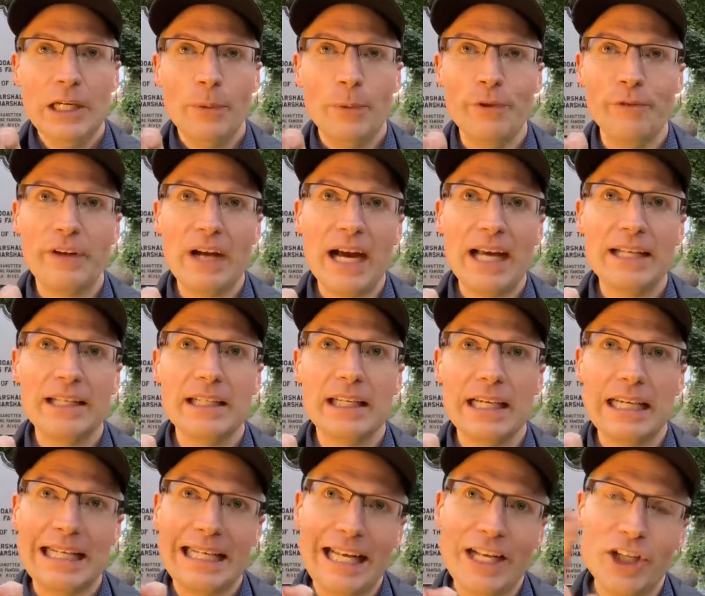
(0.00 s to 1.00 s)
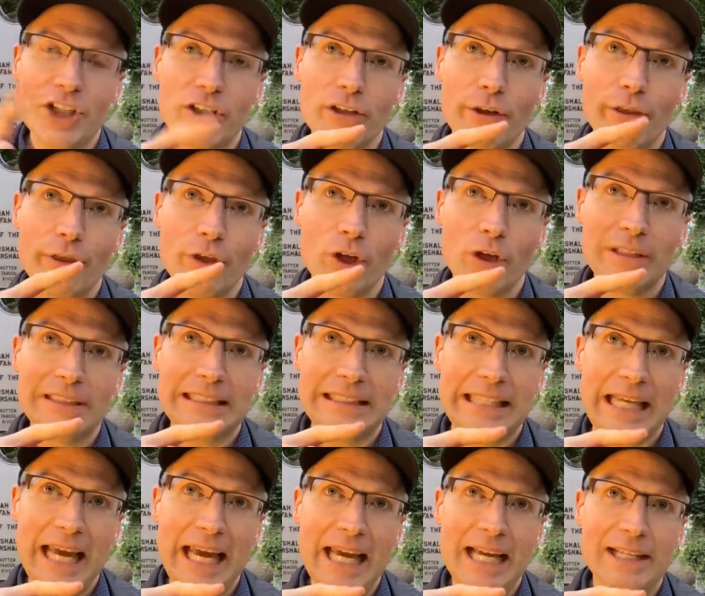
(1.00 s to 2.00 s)
We've gotten an inch and a third
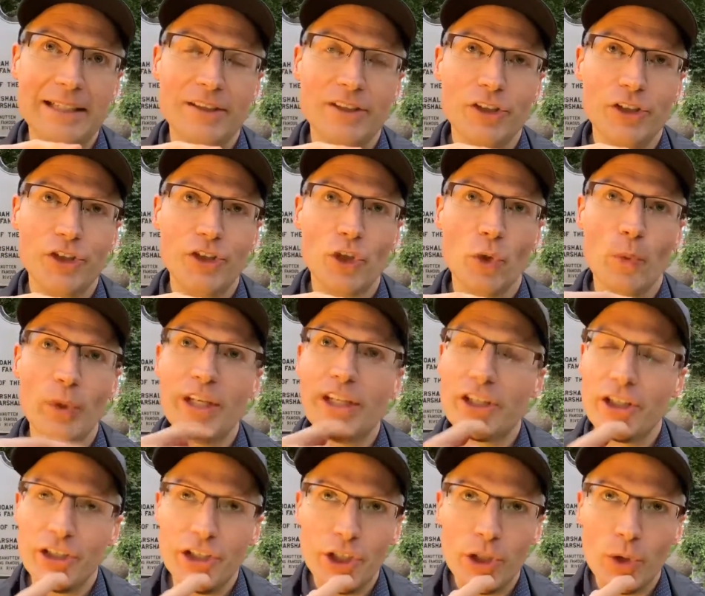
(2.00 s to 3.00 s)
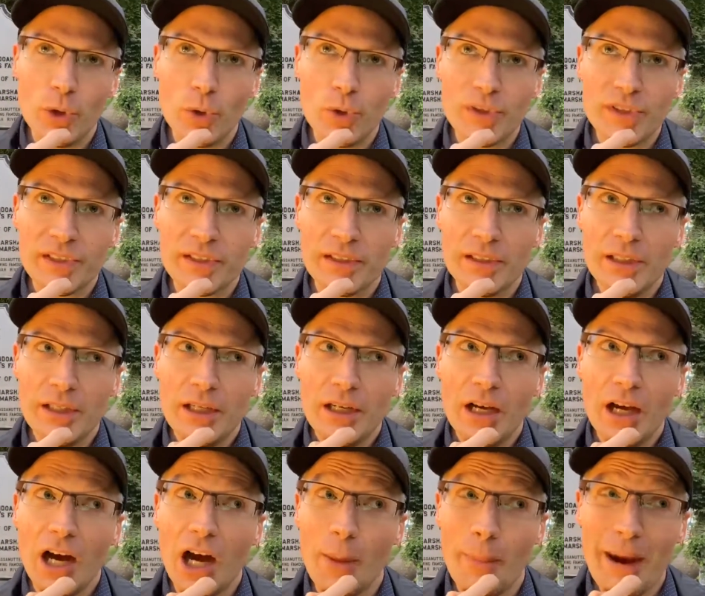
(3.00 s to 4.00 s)
today, so we could use
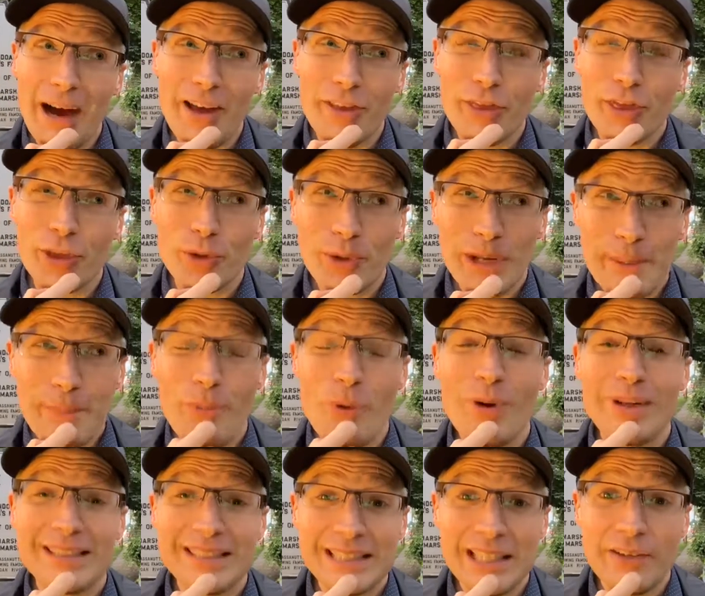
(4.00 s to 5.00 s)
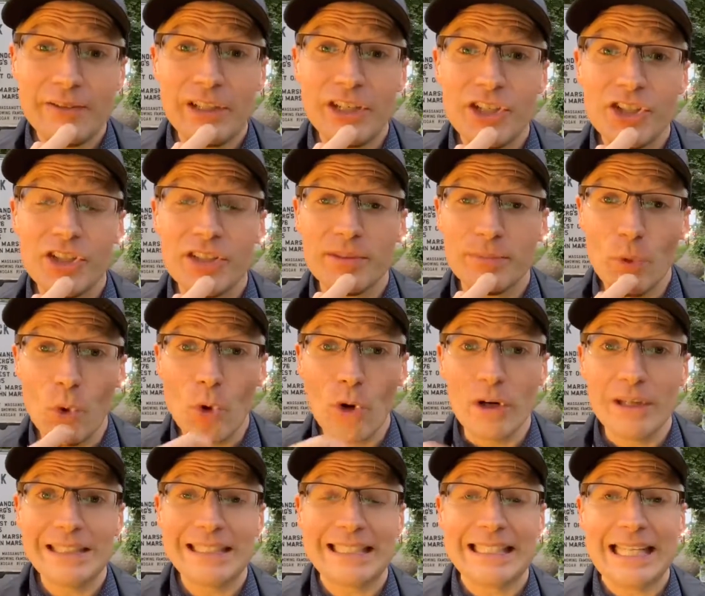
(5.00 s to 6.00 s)
about 3.7 inches
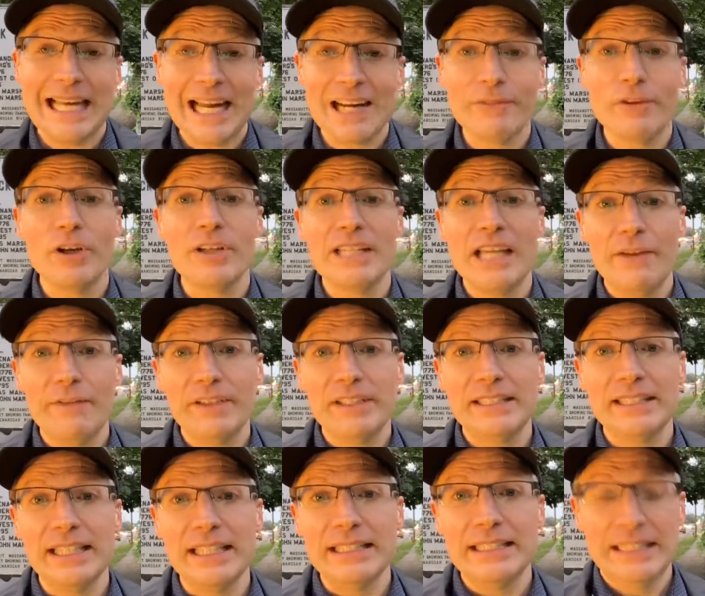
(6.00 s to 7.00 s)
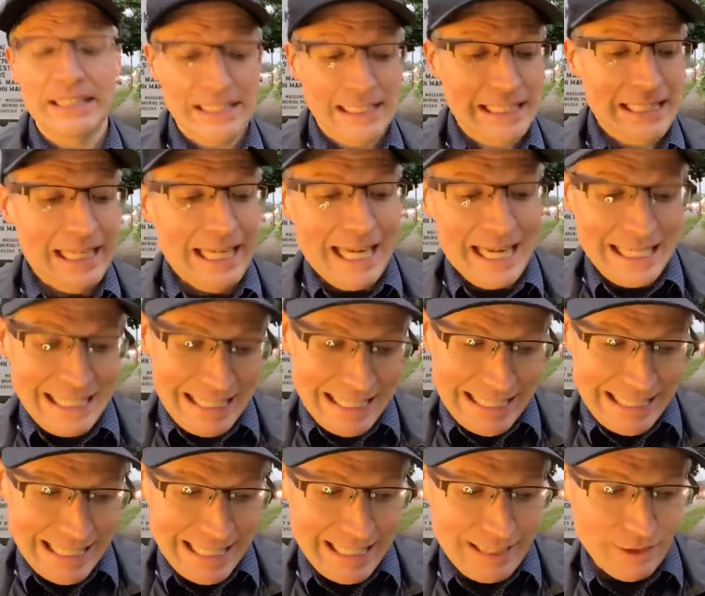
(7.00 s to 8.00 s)
more to get out of our deficit. And
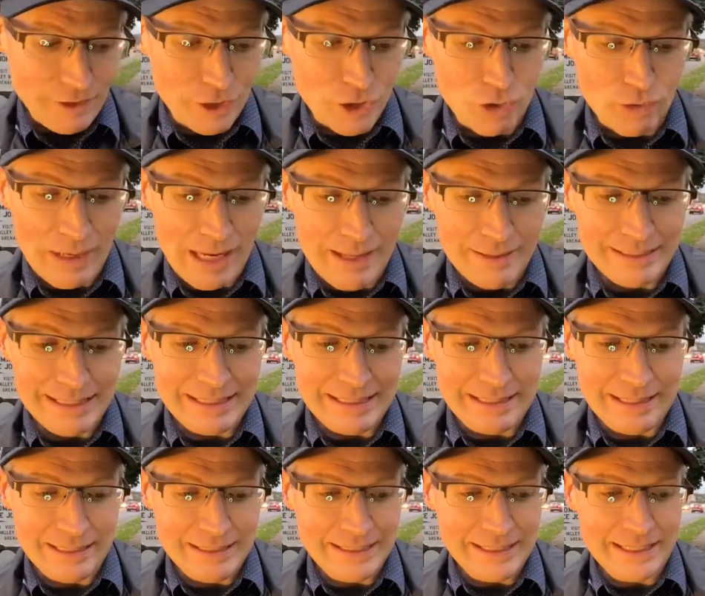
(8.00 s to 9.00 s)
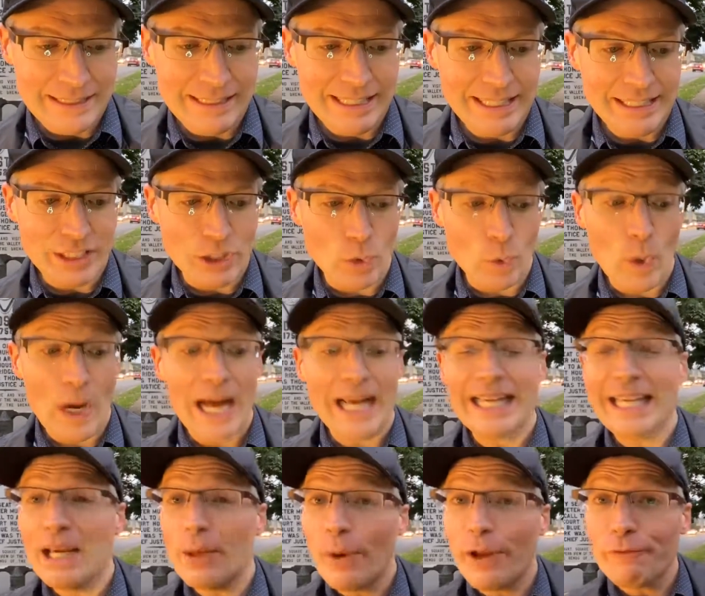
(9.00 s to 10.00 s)
indeed, the drought does continue. I
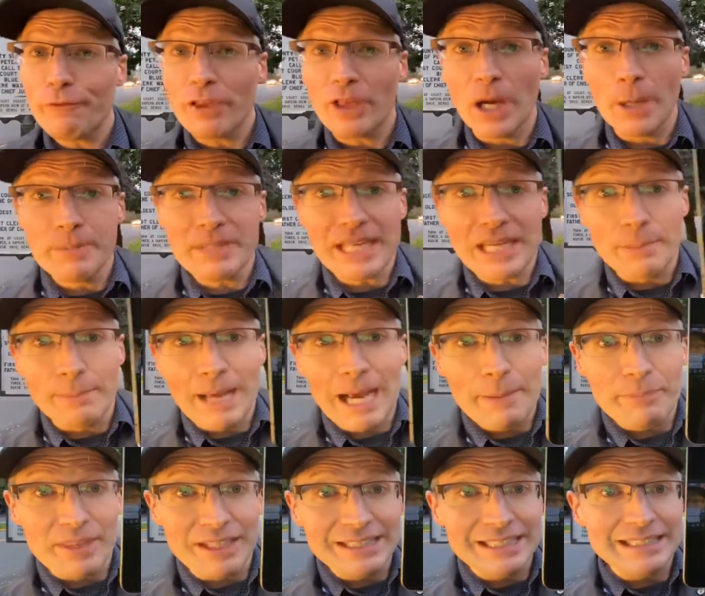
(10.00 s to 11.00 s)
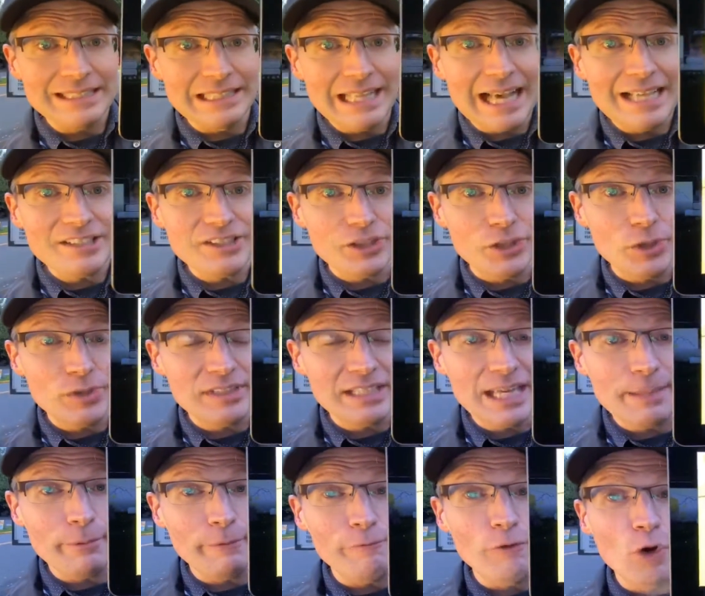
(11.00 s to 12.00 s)
can't wait for the updated map. This is last
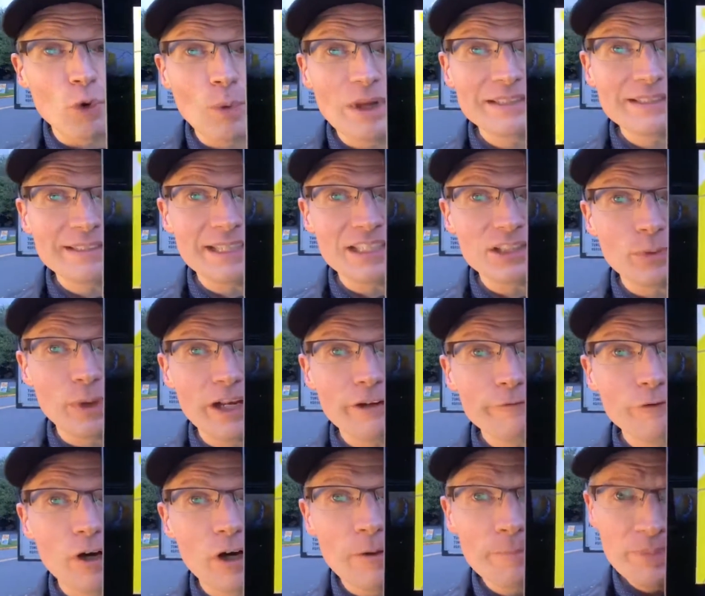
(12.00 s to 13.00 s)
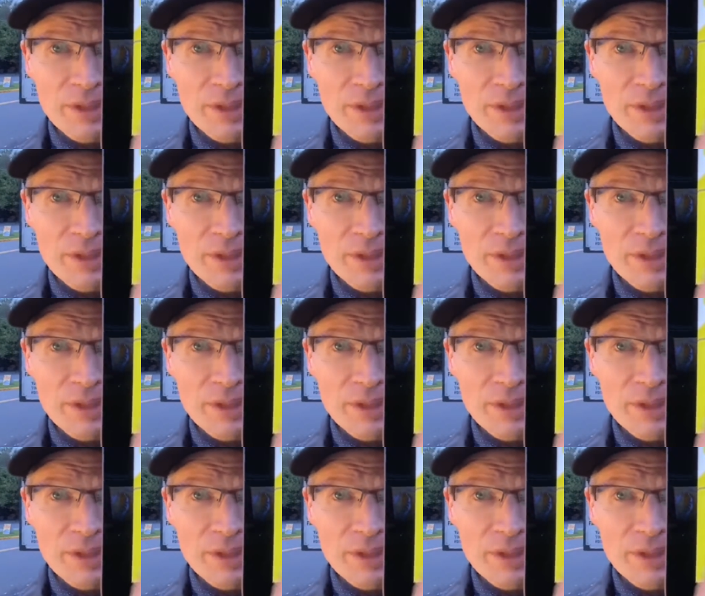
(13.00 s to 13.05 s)
Tuesday before Wednesday's rainfall.